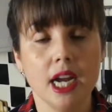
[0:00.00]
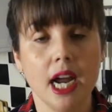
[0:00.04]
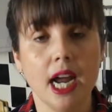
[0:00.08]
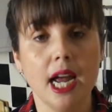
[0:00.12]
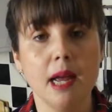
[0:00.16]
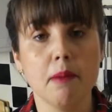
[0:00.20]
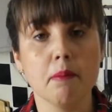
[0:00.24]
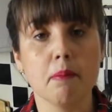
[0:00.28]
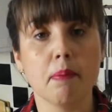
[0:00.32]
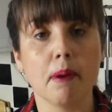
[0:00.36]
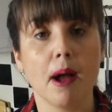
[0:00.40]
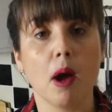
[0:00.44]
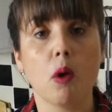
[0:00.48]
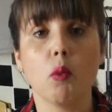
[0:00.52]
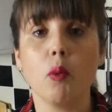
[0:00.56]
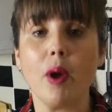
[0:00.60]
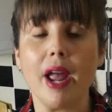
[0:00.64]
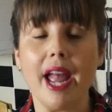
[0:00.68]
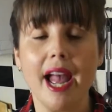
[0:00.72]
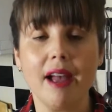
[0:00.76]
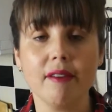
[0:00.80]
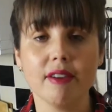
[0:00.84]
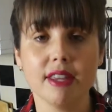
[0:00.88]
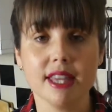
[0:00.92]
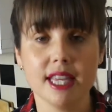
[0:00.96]
But
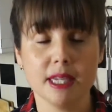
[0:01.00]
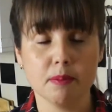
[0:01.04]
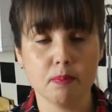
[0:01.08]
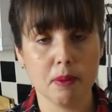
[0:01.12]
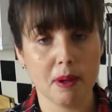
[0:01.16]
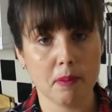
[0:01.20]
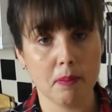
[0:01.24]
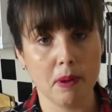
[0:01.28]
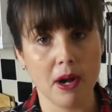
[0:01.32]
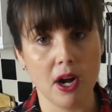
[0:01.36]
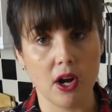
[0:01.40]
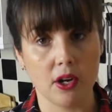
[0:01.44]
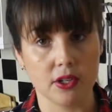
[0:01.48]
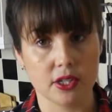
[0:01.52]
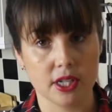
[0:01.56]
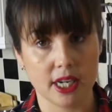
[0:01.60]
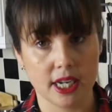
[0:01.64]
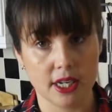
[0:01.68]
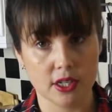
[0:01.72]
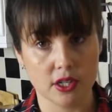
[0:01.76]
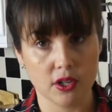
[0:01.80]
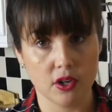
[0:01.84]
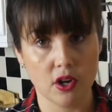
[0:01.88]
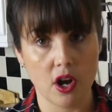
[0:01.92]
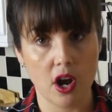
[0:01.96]
we're having this big
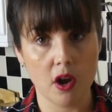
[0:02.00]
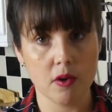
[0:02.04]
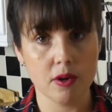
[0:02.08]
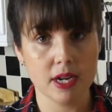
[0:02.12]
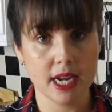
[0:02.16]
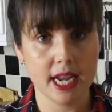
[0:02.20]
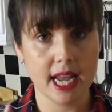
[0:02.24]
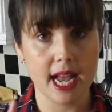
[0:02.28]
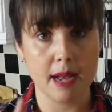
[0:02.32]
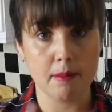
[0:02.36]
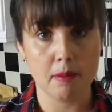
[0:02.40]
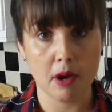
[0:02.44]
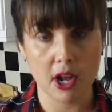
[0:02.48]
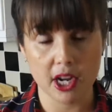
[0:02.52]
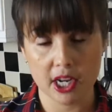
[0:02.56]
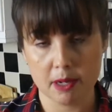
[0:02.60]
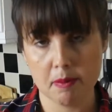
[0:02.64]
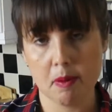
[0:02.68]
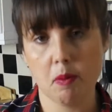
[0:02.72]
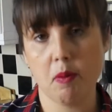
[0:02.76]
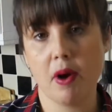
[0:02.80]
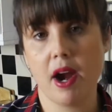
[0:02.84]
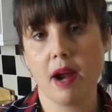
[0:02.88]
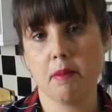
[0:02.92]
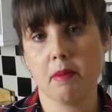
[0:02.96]
party, so not only am I
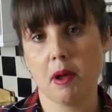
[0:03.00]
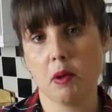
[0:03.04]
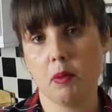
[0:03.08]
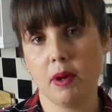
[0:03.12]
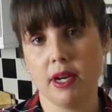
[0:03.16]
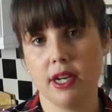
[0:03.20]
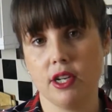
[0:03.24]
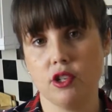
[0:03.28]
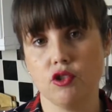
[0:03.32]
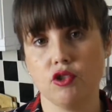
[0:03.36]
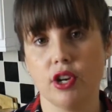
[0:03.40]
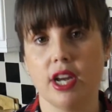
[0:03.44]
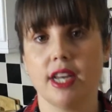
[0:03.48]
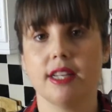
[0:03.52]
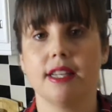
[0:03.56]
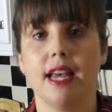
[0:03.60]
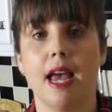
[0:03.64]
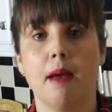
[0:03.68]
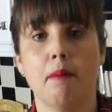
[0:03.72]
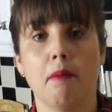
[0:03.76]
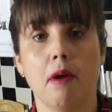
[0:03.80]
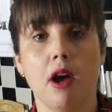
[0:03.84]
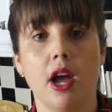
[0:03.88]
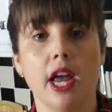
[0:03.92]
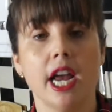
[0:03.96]
going to be wearing my wedding dress,
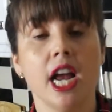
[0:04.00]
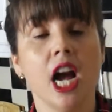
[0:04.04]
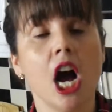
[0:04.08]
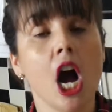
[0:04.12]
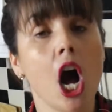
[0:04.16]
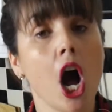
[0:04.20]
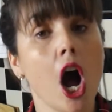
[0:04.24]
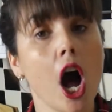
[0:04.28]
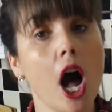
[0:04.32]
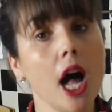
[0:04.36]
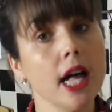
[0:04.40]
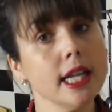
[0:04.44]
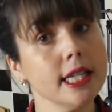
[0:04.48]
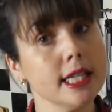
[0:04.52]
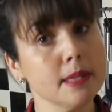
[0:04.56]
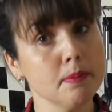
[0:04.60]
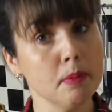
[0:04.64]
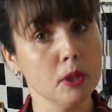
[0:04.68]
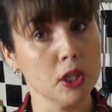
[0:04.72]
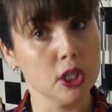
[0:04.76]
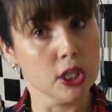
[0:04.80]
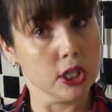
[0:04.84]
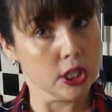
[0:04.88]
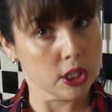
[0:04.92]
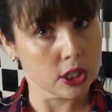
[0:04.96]
and my
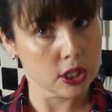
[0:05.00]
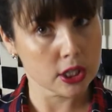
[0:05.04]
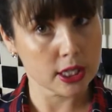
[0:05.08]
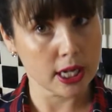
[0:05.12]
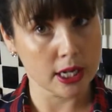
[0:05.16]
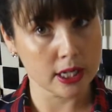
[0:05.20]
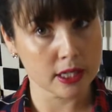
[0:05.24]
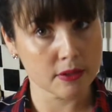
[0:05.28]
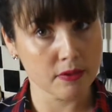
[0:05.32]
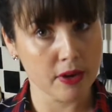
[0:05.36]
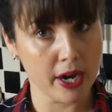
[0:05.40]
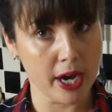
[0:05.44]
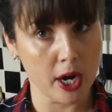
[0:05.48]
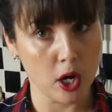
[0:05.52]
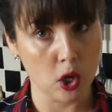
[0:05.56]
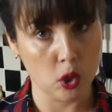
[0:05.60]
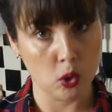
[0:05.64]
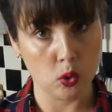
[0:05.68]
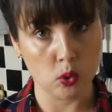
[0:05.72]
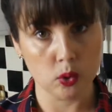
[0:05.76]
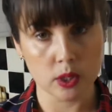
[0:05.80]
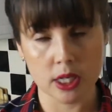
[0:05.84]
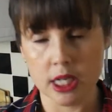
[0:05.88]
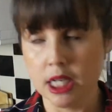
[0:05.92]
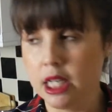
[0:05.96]
husband, sounds very
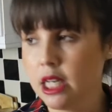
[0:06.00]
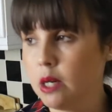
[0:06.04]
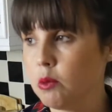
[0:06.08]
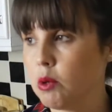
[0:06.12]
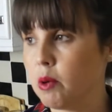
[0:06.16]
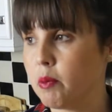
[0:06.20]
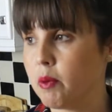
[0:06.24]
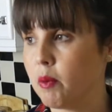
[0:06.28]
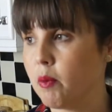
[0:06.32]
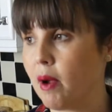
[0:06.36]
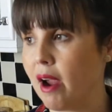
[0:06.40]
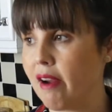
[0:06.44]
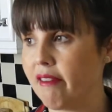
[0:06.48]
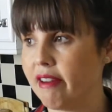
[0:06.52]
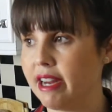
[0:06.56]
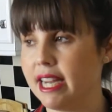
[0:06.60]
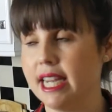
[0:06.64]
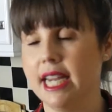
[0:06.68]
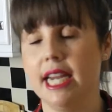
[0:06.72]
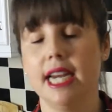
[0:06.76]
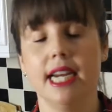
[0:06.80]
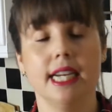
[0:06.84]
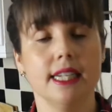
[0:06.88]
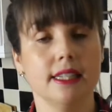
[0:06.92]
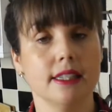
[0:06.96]
old, will be wearing
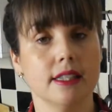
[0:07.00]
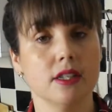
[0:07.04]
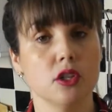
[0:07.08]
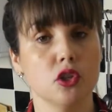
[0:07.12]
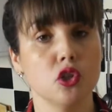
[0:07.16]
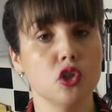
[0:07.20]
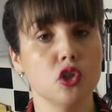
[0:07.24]
his